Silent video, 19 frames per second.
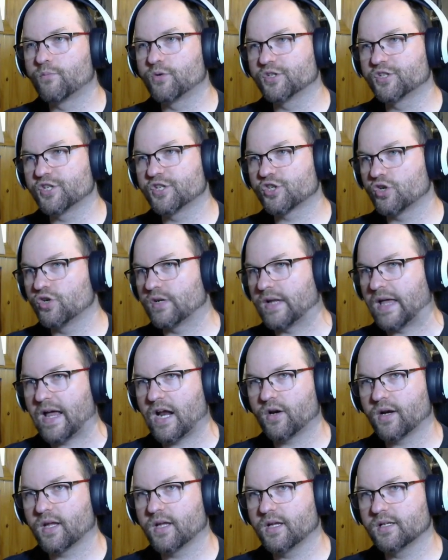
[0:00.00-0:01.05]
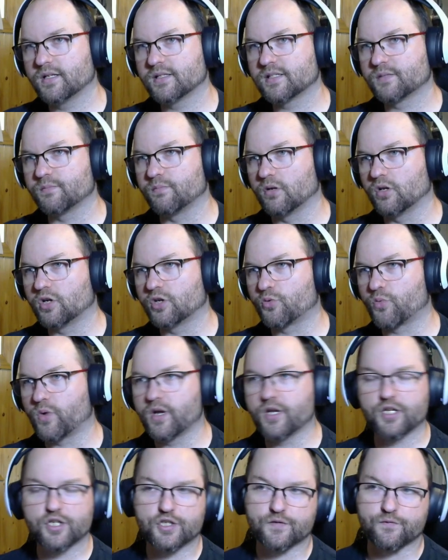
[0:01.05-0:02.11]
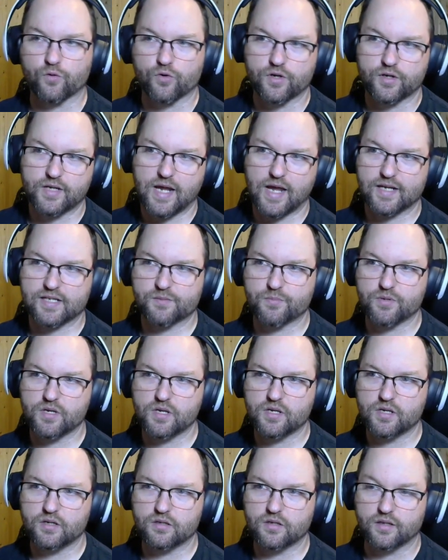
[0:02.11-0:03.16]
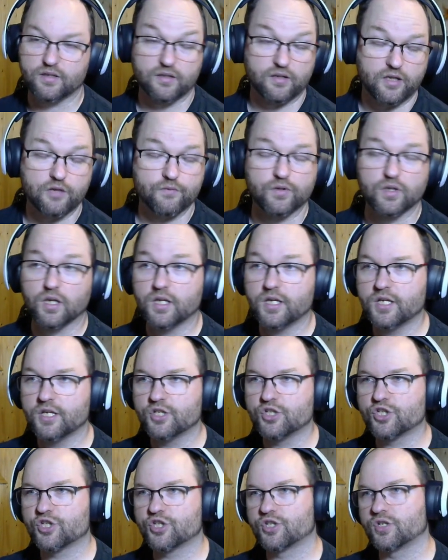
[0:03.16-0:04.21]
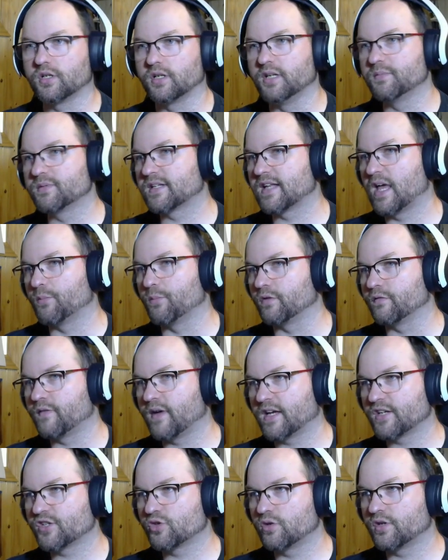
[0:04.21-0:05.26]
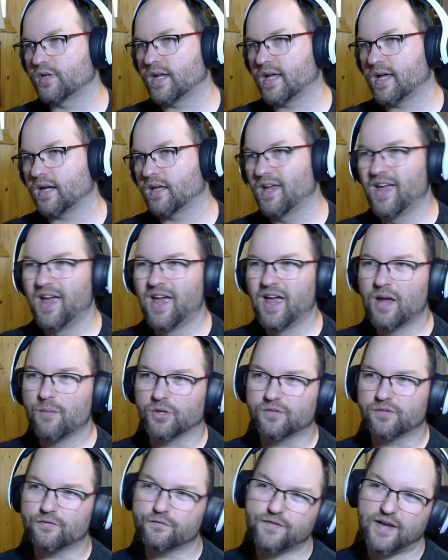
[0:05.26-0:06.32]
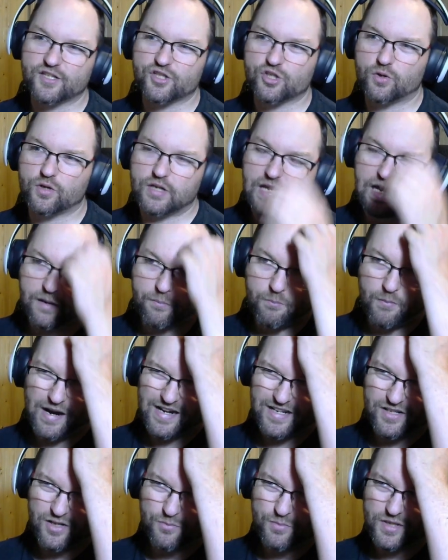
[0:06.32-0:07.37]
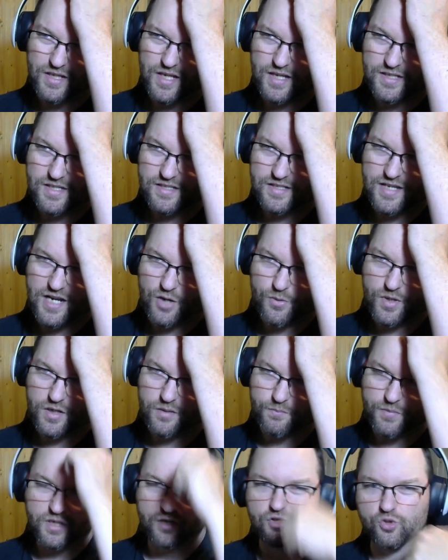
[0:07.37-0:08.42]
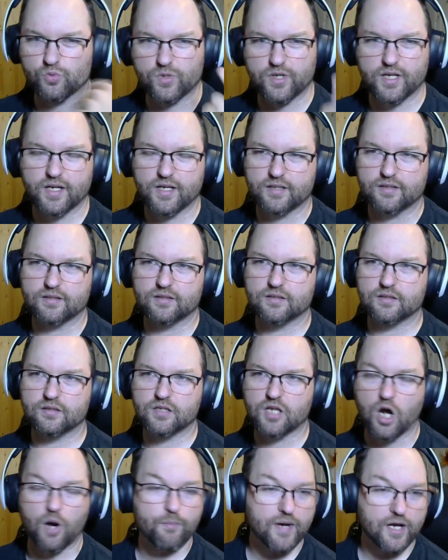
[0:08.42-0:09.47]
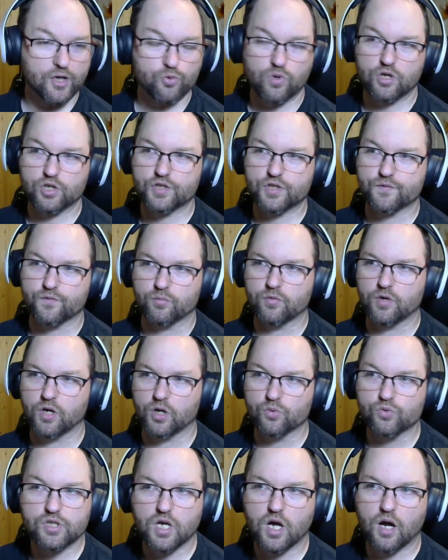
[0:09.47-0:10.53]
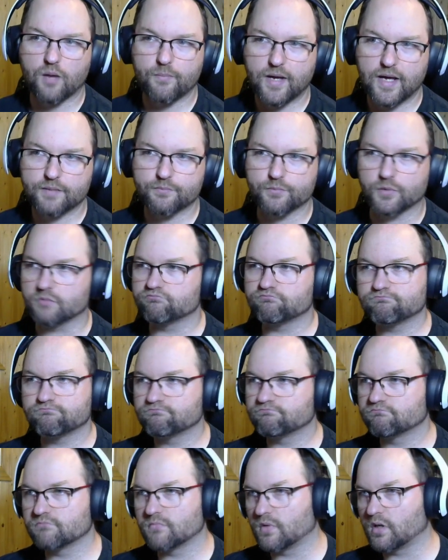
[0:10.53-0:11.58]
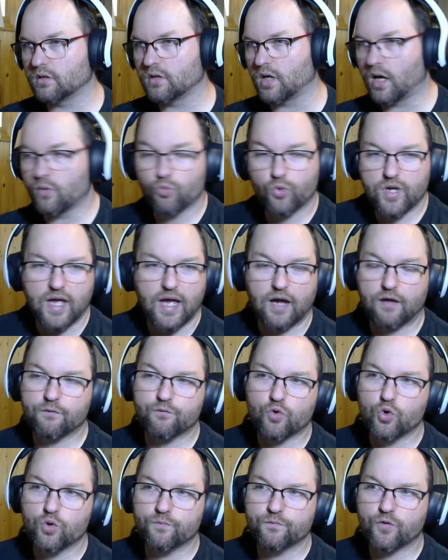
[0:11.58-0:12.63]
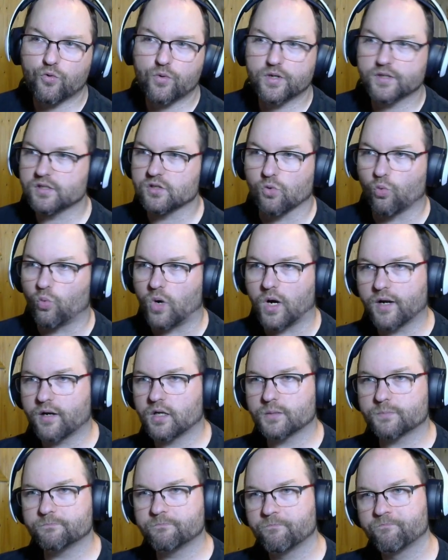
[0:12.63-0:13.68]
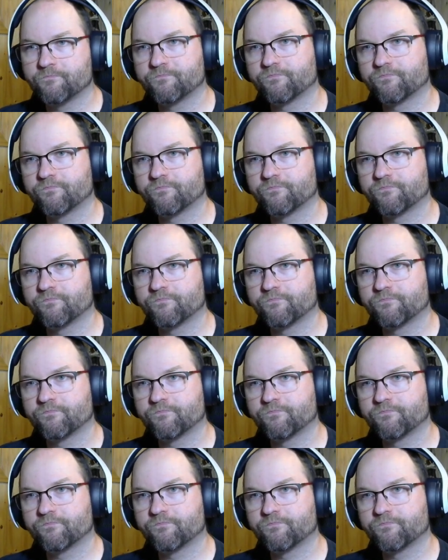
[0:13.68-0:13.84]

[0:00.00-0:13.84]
Precision, Arrogance, Blood Rage for attack speed, and even Leech, Leap Slam with faster attack. But faster attack might not be necessary because we get Combat Rush from close combat, but we have room for it, so why not?